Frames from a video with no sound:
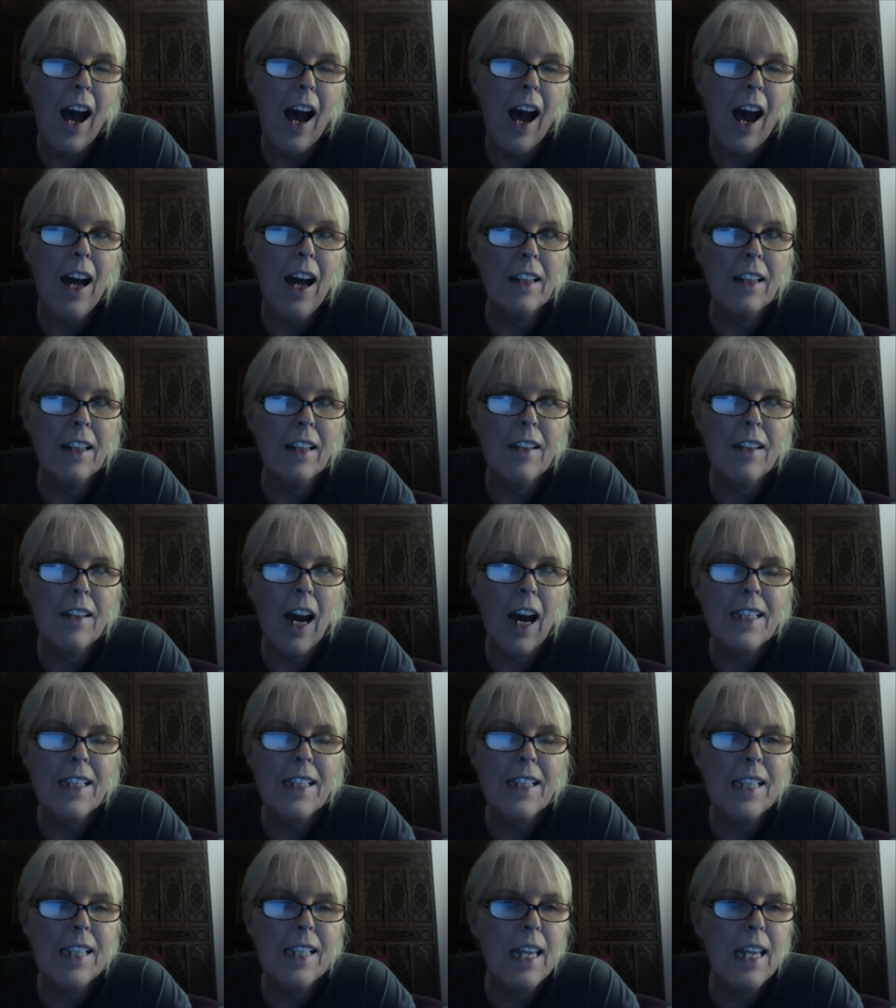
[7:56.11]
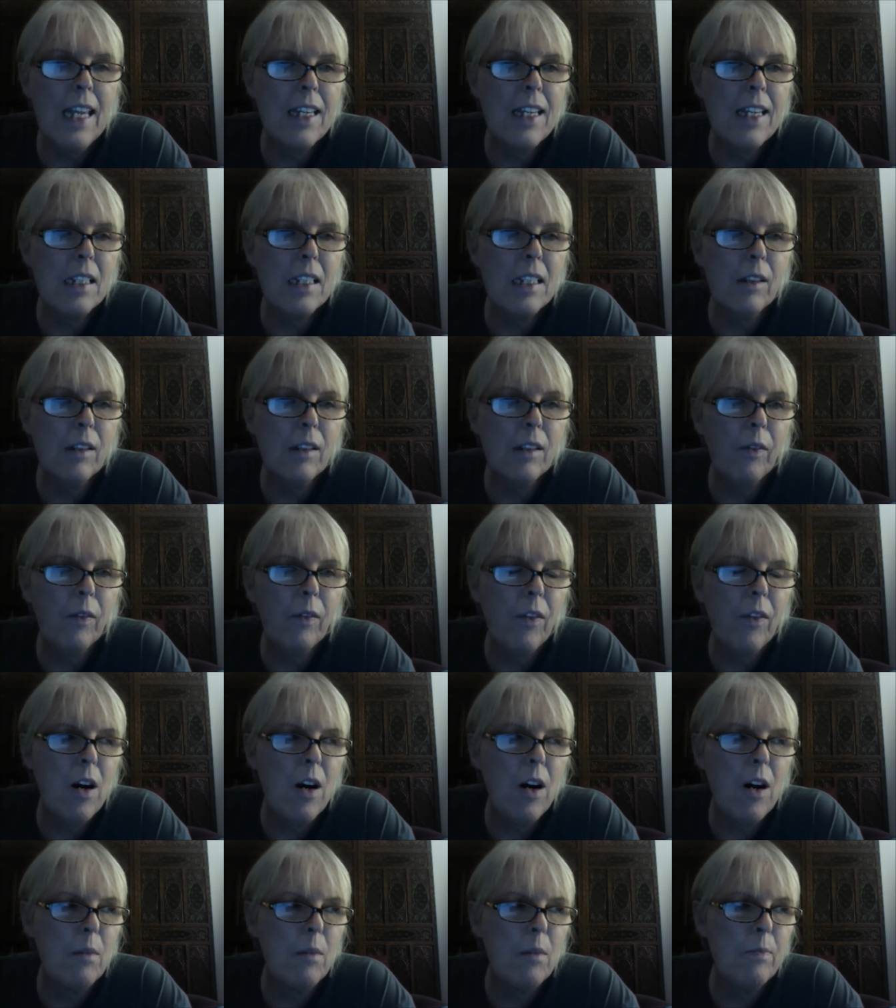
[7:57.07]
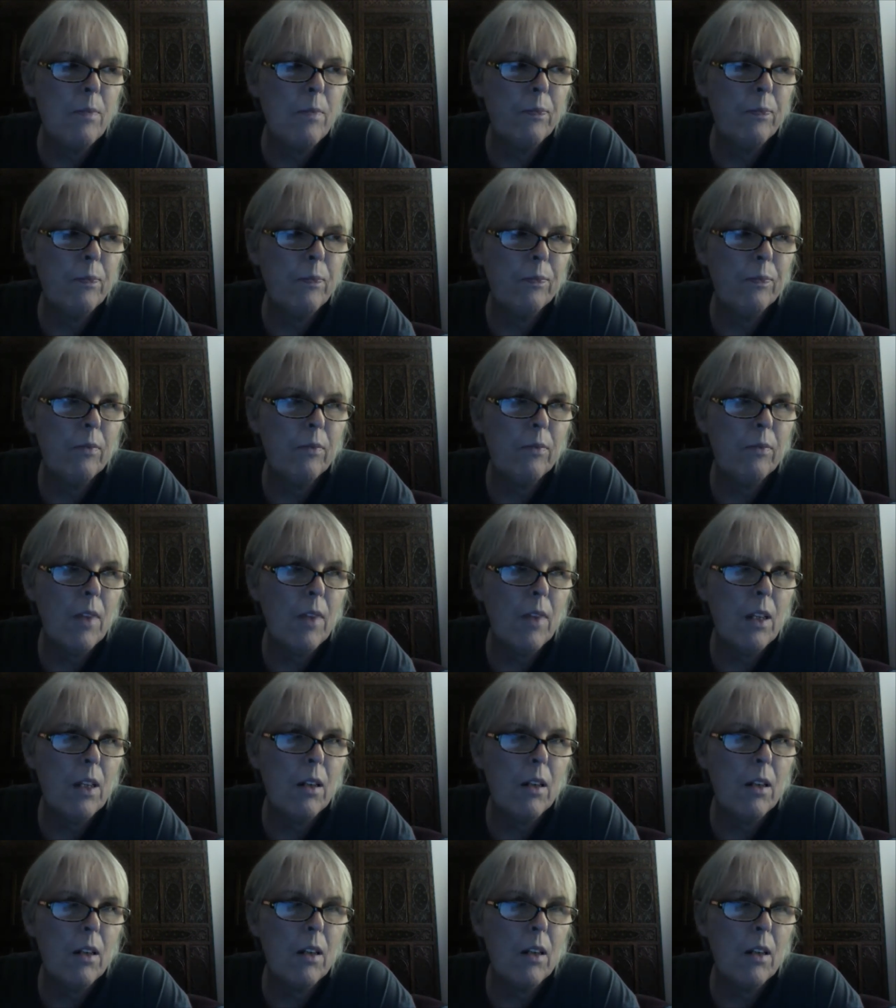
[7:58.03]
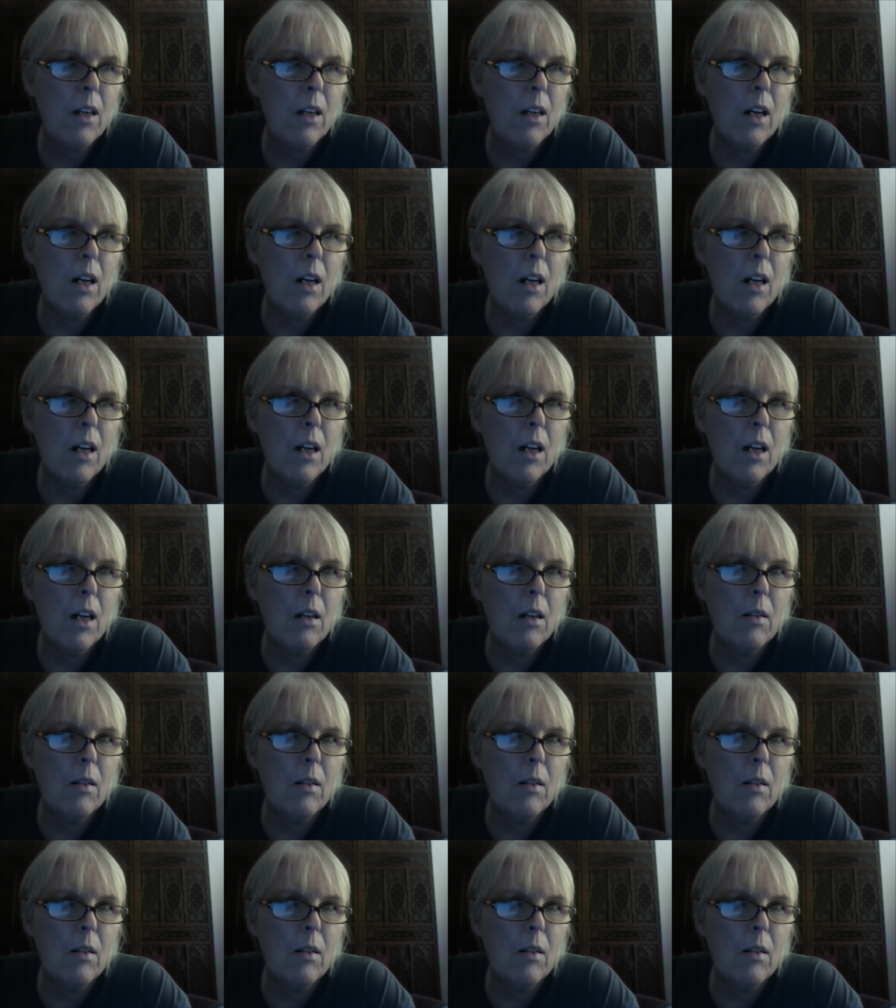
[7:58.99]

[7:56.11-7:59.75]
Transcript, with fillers: And I say this from uh,